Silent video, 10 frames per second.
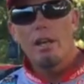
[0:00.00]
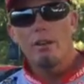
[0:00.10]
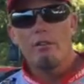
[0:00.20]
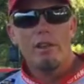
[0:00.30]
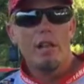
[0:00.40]

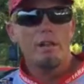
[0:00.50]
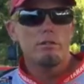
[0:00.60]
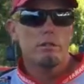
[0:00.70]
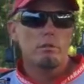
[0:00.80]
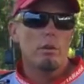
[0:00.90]
And for that, I
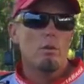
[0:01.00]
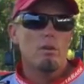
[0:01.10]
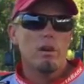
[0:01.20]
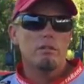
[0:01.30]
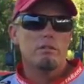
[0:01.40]
used a
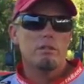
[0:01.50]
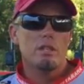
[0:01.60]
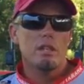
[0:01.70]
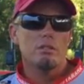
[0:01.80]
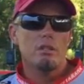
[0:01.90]
3/4 ounce
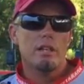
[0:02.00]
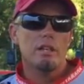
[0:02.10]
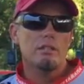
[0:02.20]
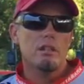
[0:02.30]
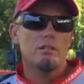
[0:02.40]
Strike
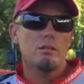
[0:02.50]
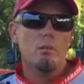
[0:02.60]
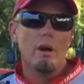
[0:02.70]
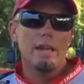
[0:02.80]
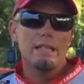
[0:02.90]
King
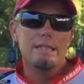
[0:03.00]
tungsten weight,